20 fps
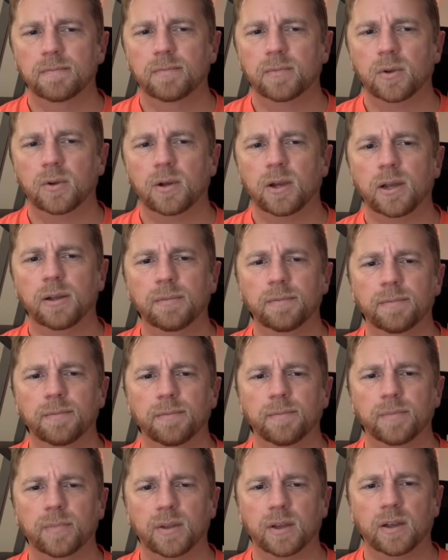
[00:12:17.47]
Okay.
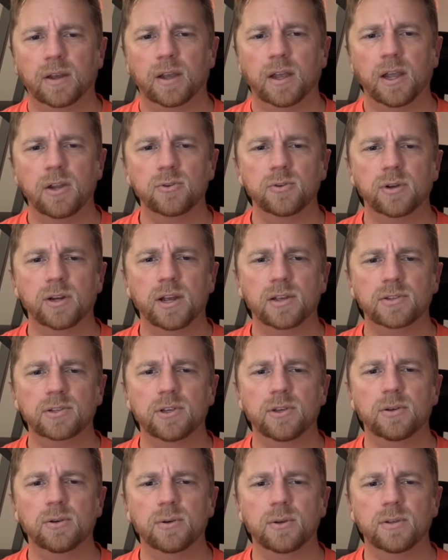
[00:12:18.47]

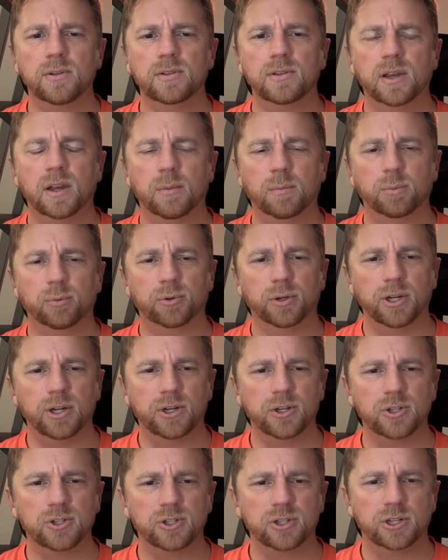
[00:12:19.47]
Andrescu is a
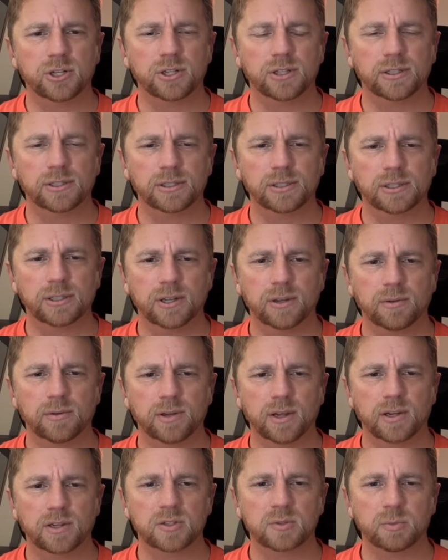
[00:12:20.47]
British
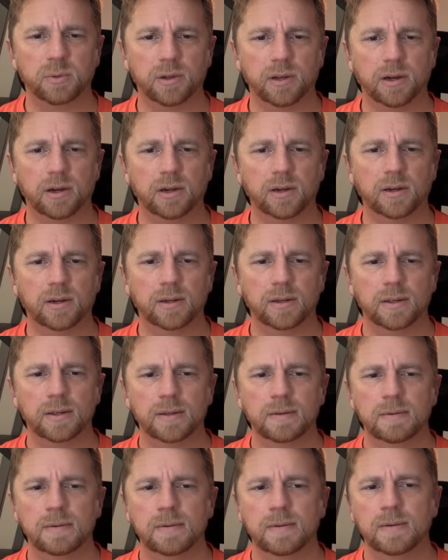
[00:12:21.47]
tennis player.
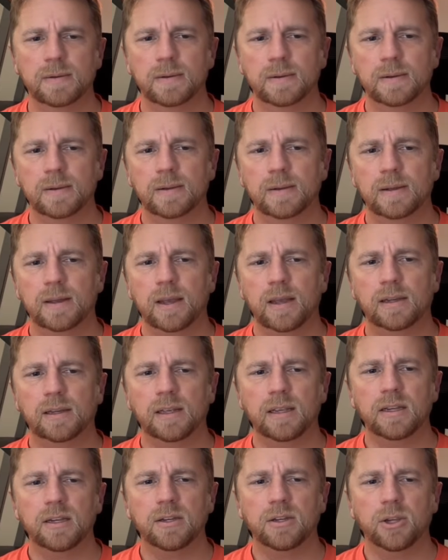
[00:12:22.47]
And
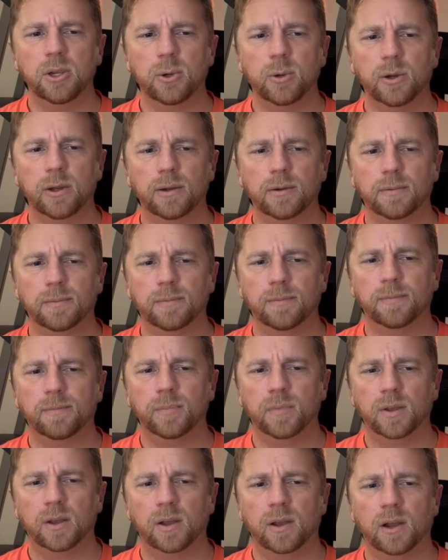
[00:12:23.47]
Leighton Hewitt,
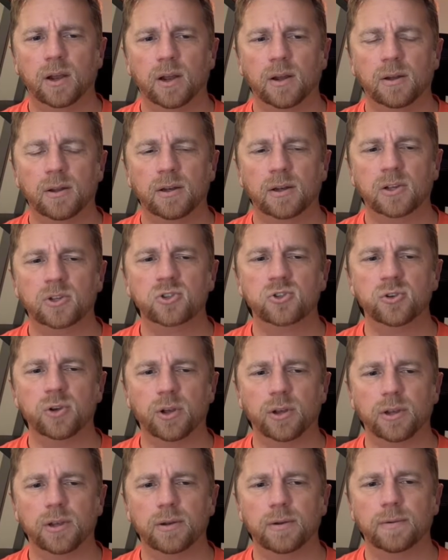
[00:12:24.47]
an
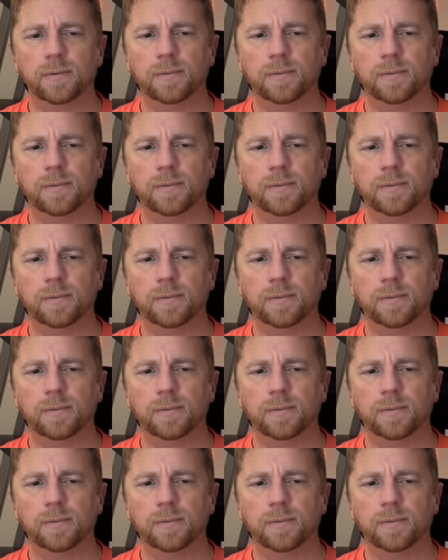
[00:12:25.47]
Australian.